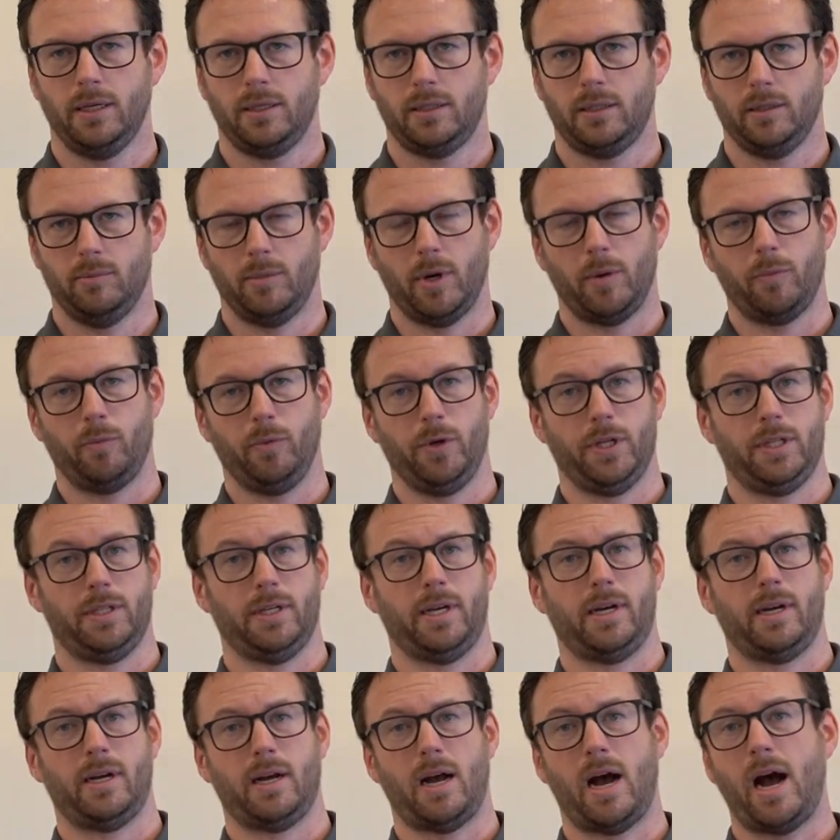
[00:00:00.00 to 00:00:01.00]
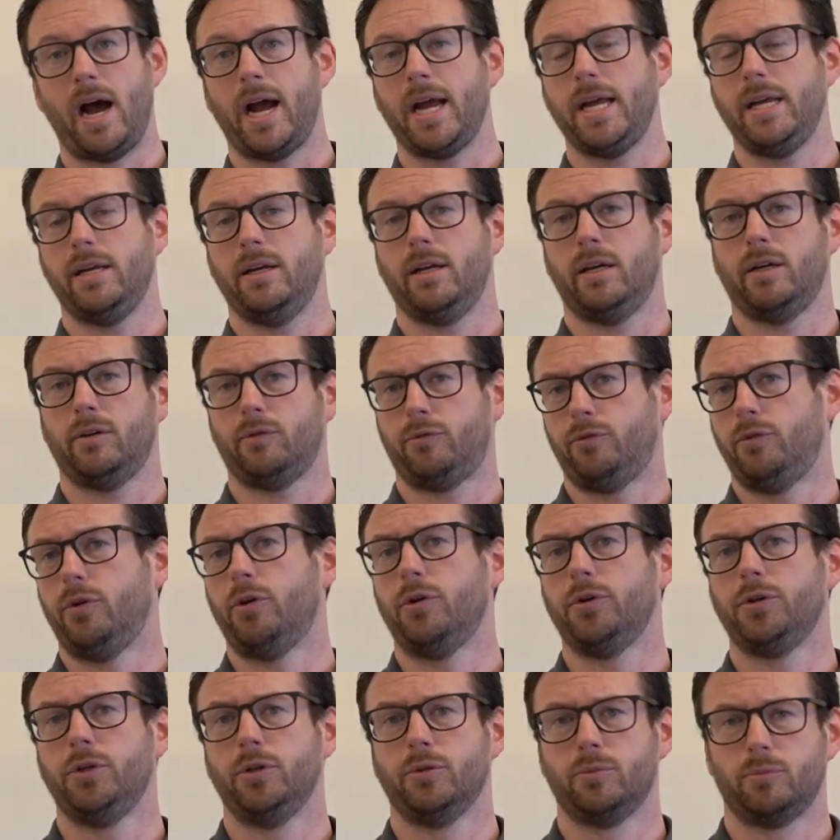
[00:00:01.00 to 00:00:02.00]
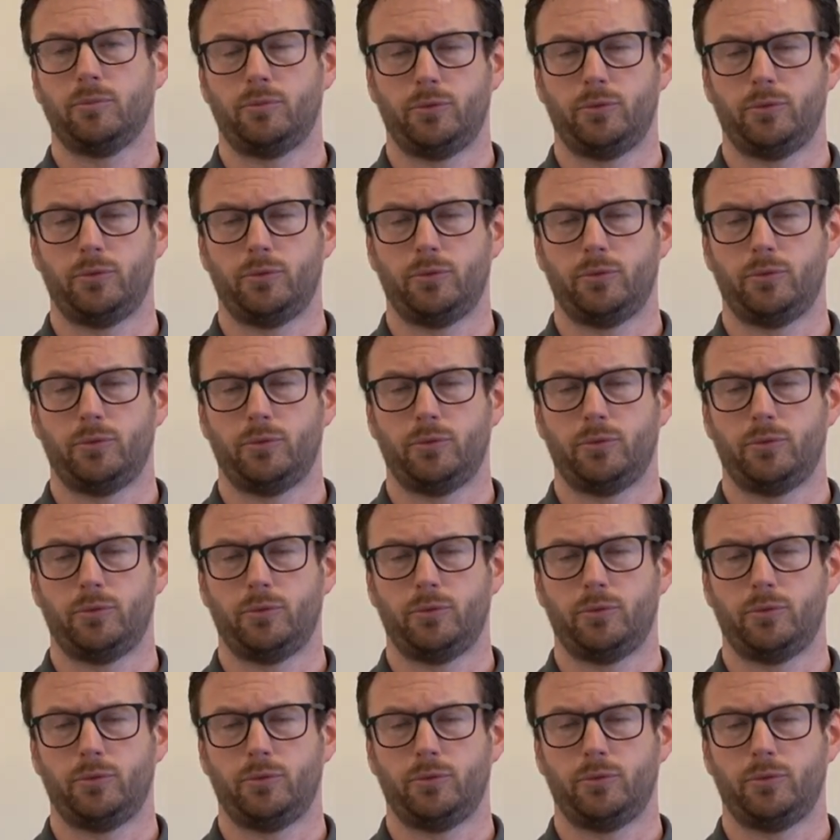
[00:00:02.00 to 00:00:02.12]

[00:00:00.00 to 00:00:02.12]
come up with a high volume